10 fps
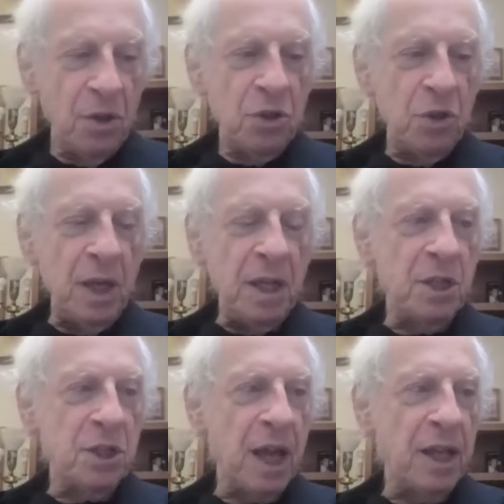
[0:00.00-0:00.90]
So he
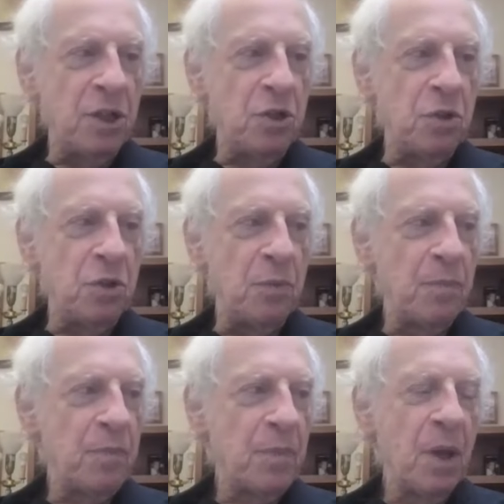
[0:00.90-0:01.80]
decided to
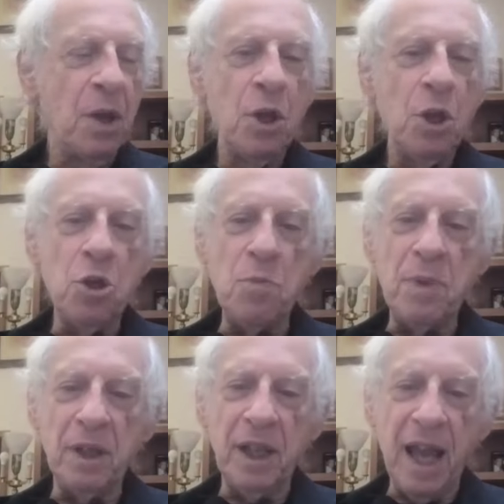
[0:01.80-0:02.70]

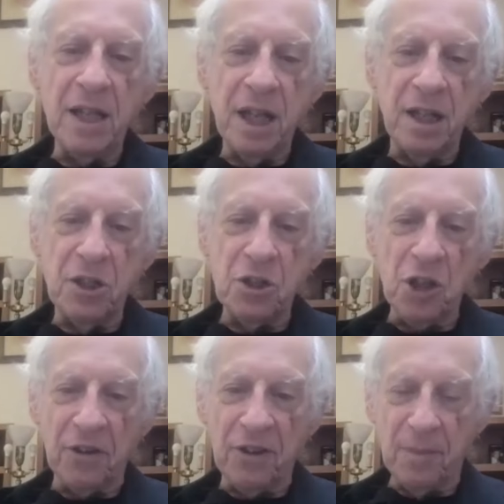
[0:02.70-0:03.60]
humiliate and
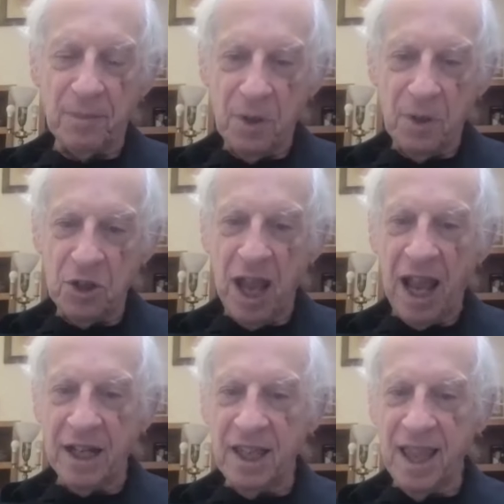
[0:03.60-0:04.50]
insult them because he
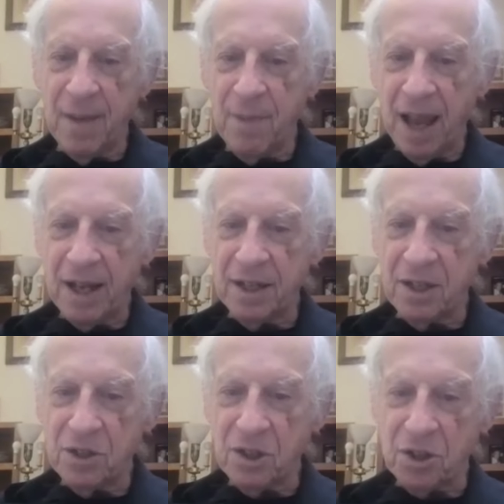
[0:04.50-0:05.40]
hated them, hated
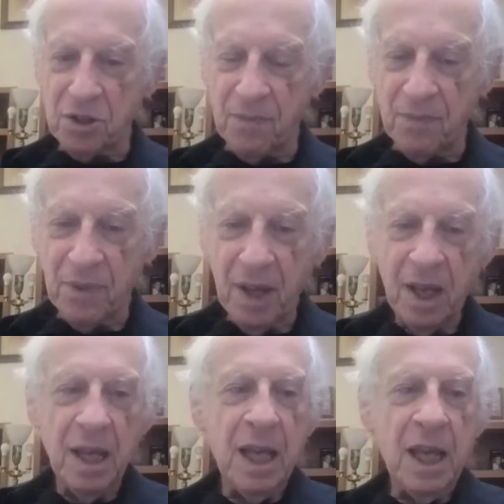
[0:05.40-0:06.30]
the system.
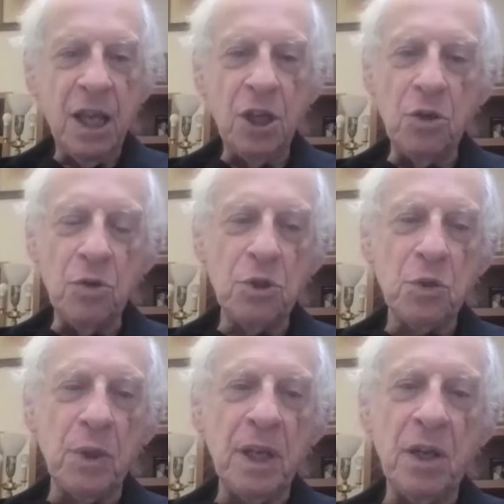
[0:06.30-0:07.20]
He used
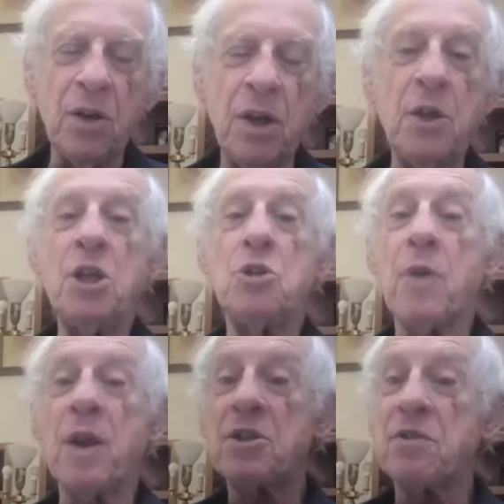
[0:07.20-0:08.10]
what he he
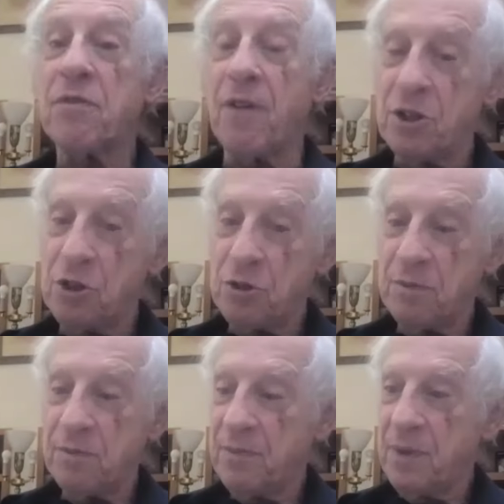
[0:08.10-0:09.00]
dressed French.
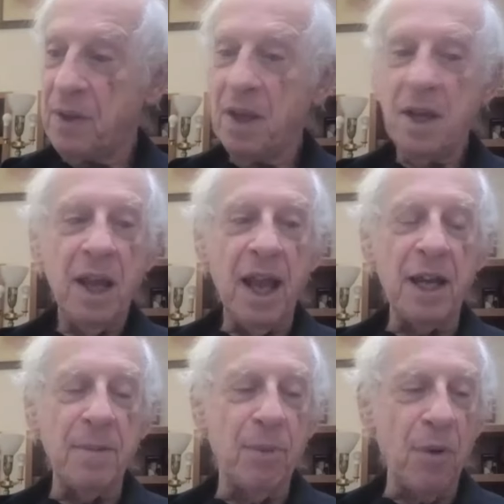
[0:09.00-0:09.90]
He
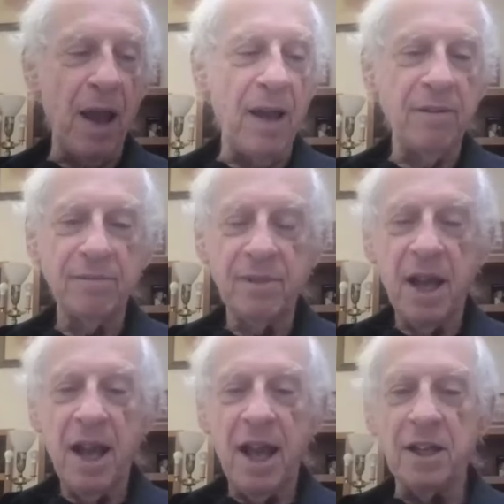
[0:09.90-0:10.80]
had a beret,
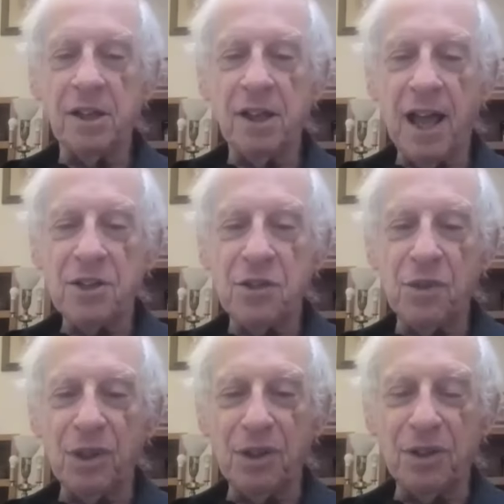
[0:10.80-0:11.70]
had a glass of
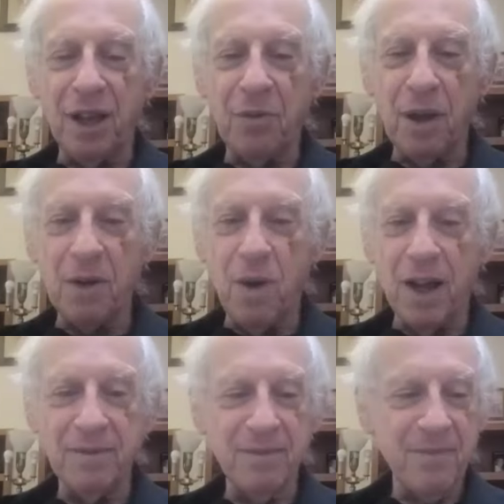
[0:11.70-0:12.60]
what looked like red
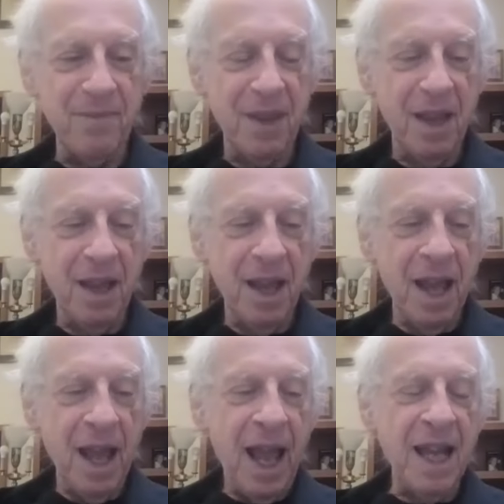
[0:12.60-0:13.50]
wine
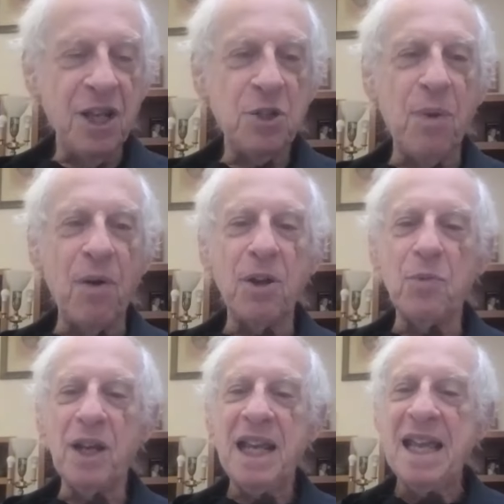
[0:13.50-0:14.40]
and he spoke in
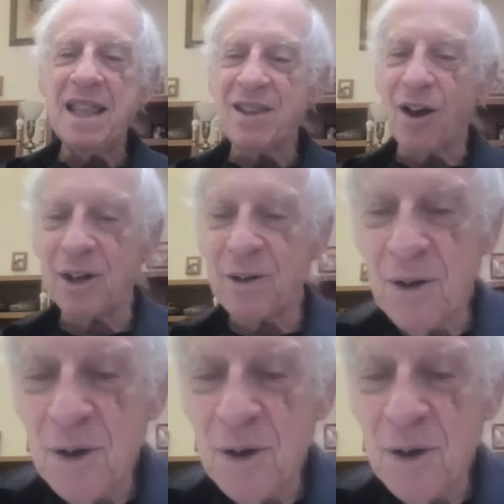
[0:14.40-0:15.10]
what he thought